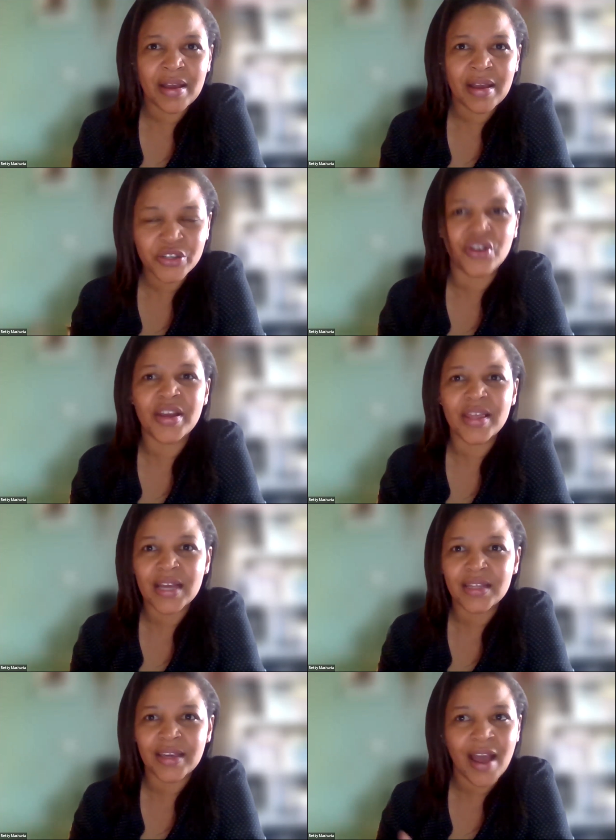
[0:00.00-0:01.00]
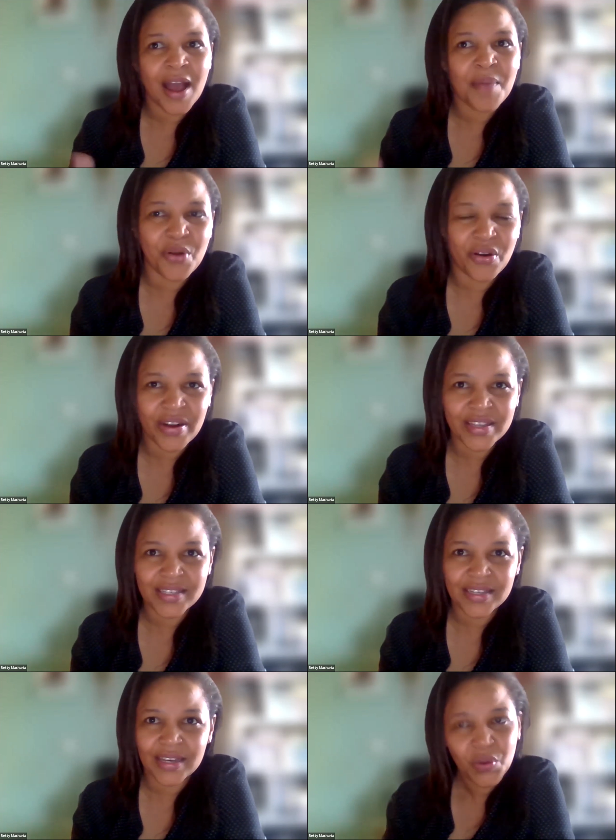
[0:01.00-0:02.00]
ensuring that they are
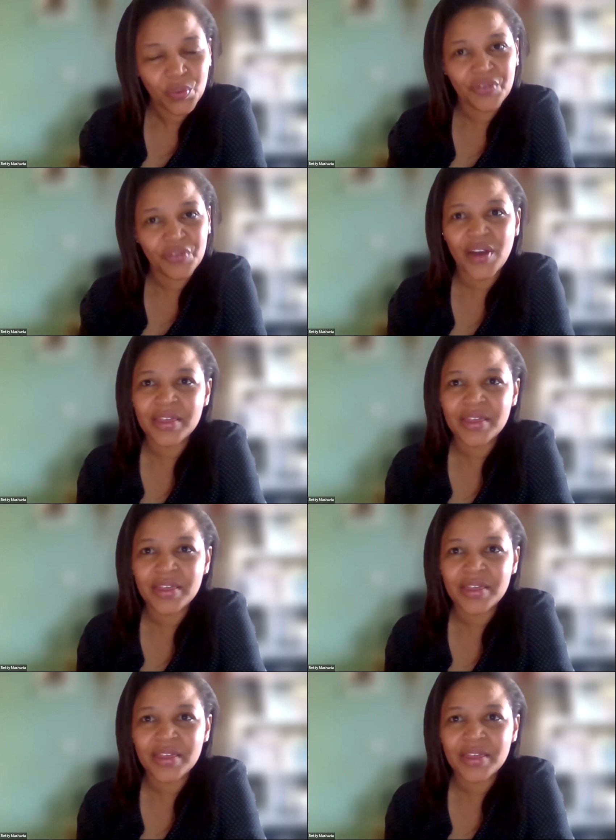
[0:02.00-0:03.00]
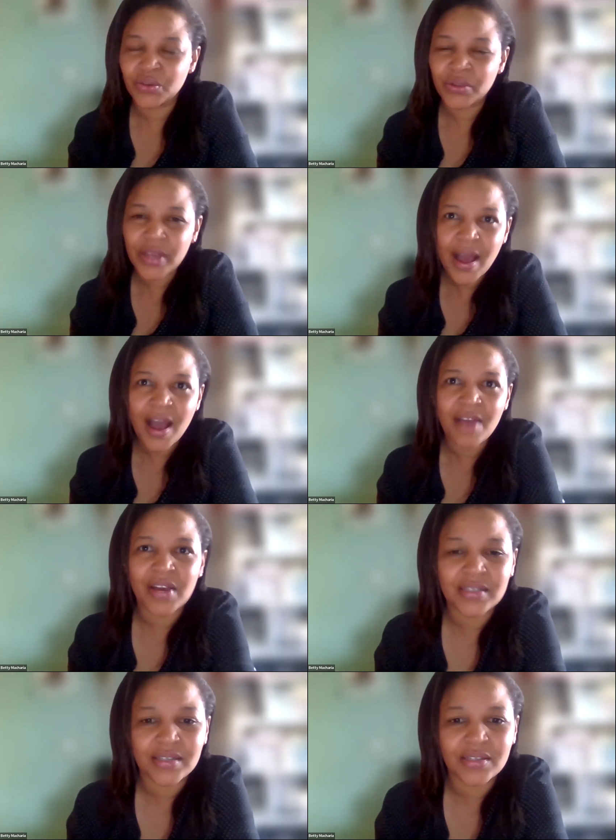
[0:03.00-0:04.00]
progressing. We fund them, but do they
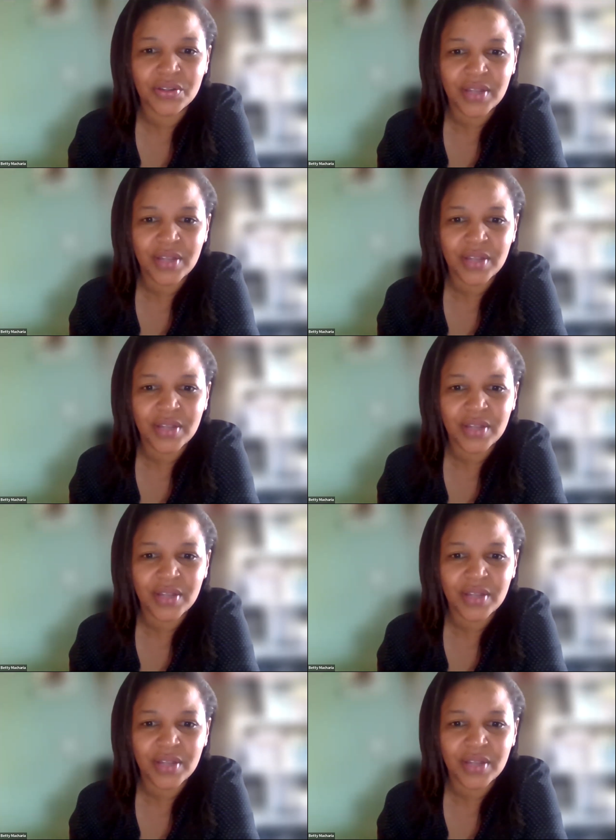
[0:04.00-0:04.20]
have access